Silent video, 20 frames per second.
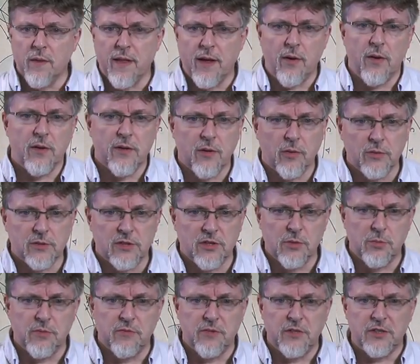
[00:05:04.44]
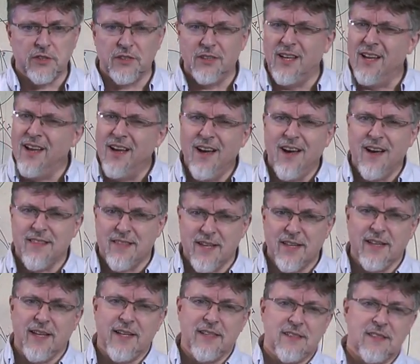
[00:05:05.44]
without adult supervision, I
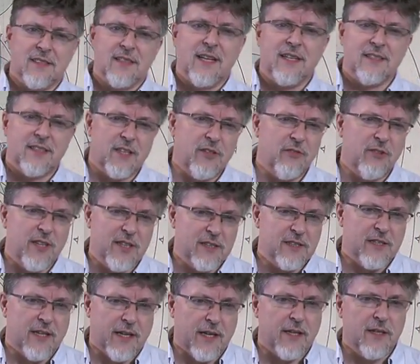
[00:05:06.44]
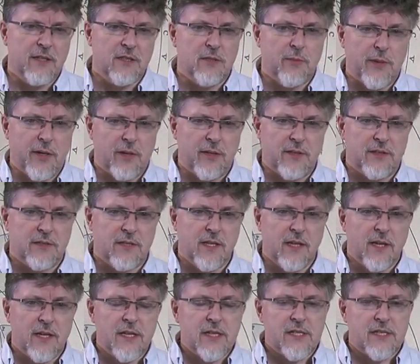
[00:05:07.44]
think that's, that's unrealistic, to be honest.
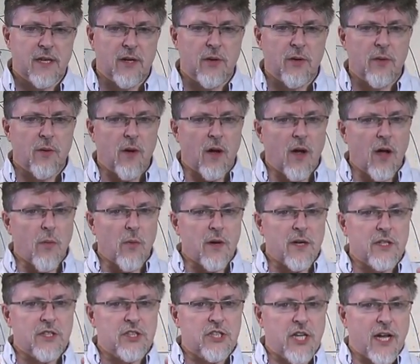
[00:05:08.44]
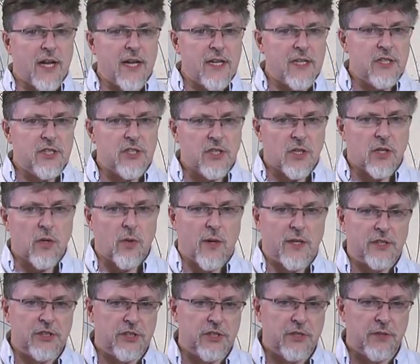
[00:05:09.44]
So I want to change the
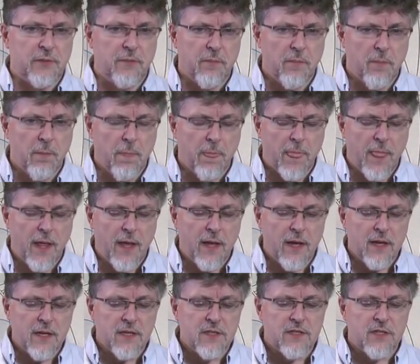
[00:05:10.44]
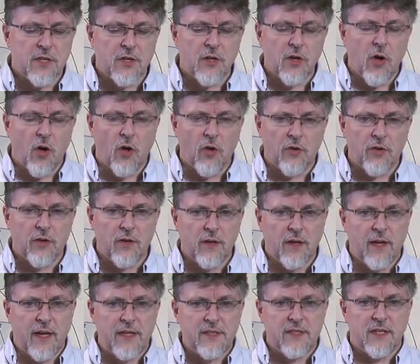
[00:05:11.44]
question to not,
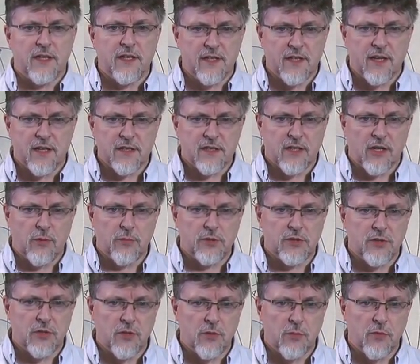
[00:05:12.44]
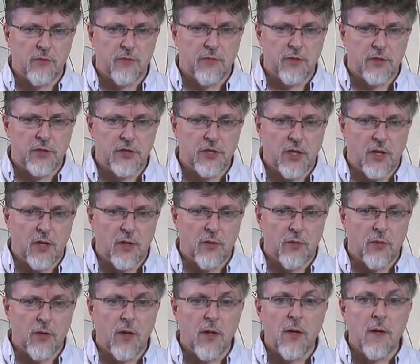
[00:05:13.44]
is it a telescope suitable for a
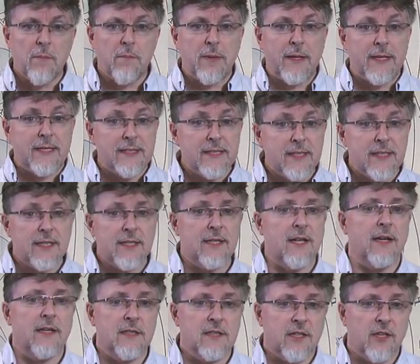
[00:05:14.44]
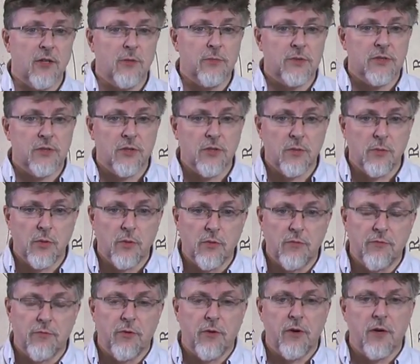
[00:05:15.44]
child, but is it a telescope
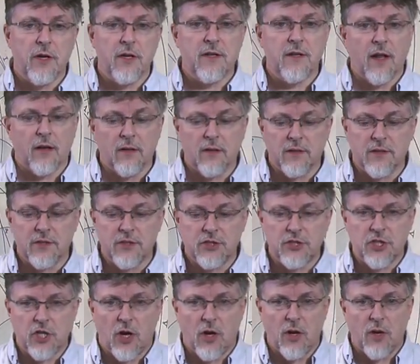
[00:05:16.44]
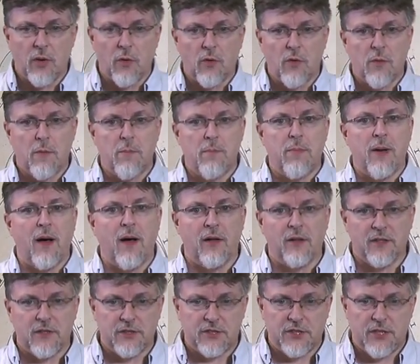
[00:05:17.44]
suitable for an adult-child
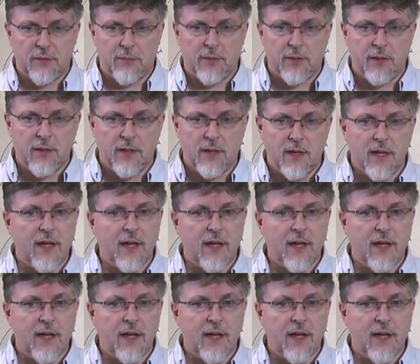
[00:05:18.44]
partnership?